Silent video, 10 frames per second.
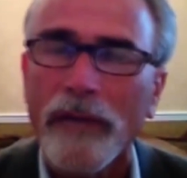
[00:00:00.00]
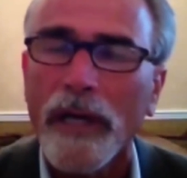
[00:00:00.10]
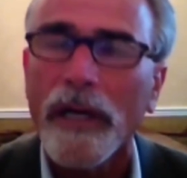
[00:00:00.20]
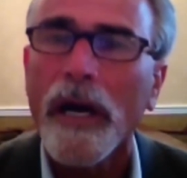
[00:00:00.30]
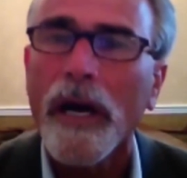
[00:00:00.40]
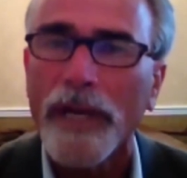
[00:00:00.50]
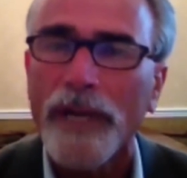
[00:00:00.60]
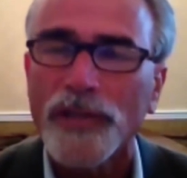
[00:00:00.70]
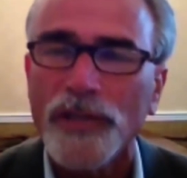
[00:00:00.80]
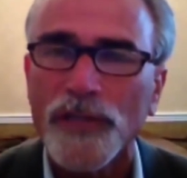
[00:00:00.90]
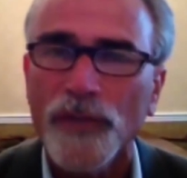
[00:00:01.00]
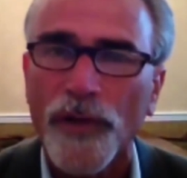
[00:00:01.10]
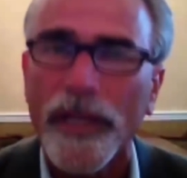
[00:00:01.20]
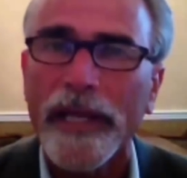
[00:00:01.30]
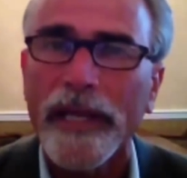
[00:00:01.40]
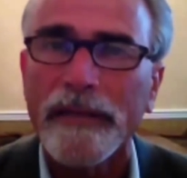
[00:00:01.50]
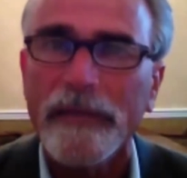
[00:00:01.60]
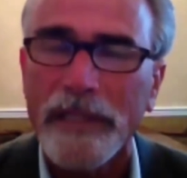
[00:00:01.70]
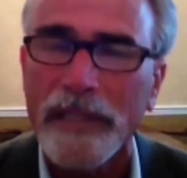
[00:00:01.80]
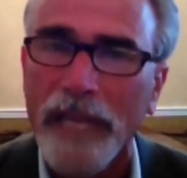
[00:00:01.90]
accommodations for the
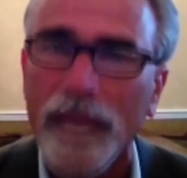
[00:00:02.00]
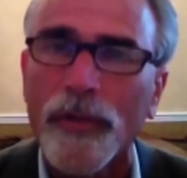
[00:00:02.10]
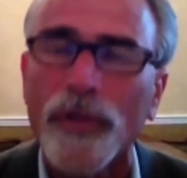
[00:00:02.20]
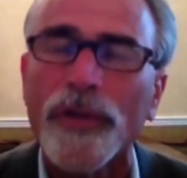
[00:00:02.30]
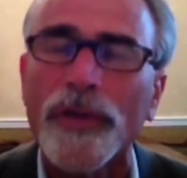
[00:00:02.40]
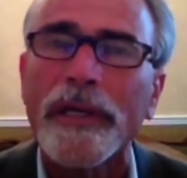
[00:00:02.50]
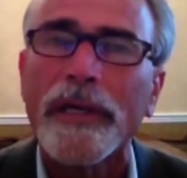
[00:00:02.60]
disabled,